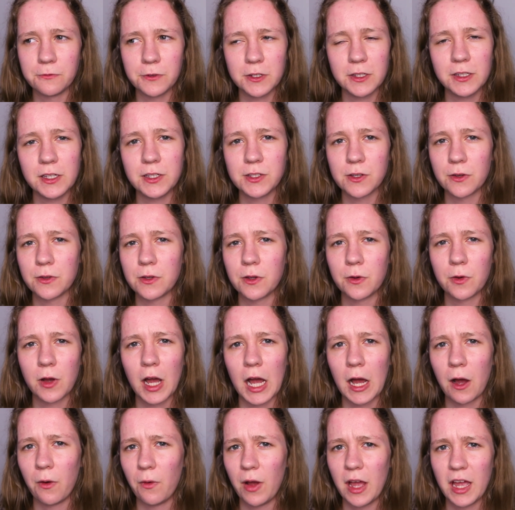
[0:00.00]
really don't know
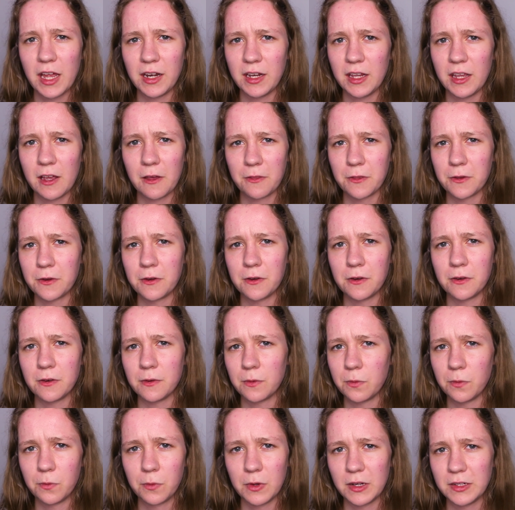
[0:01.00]
how any
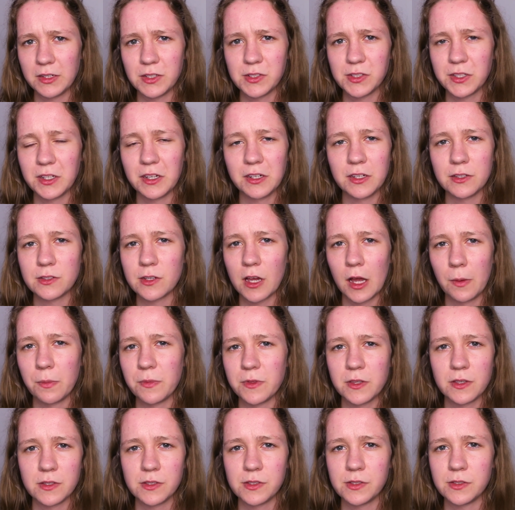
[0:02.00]
other one is gonna
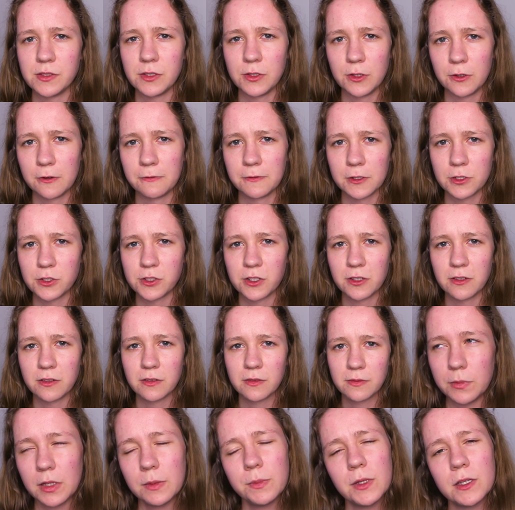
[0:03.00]
top this Eurovision.
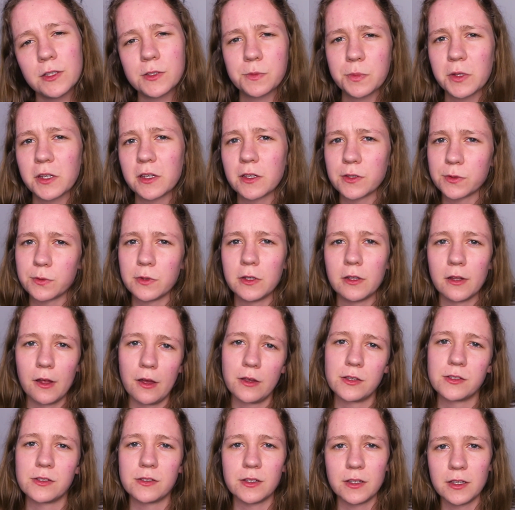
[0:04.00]
Maybe it's because we
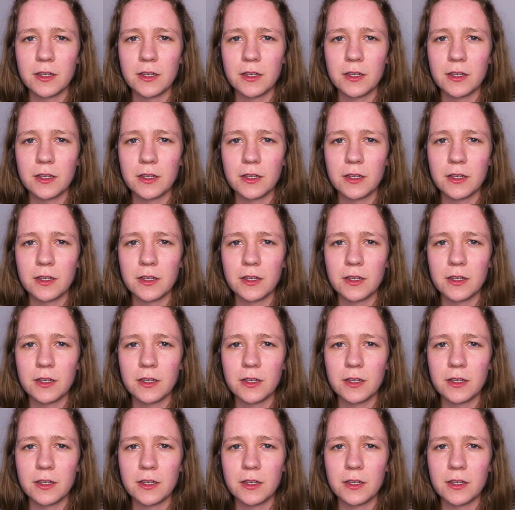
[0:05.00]
lost a